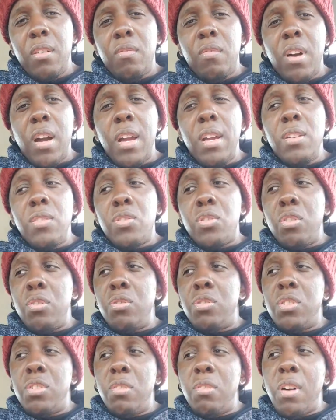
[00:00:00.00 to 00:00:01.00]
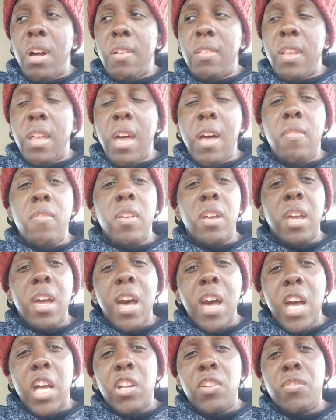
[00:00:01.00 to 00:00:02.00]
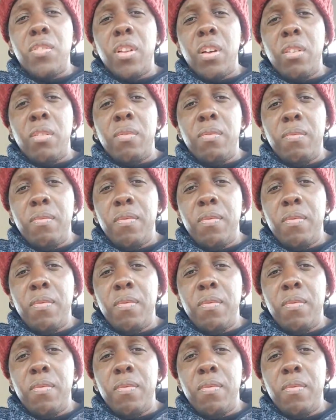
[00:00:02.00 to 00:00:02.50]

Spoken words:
right? So you still have to have the cash flow.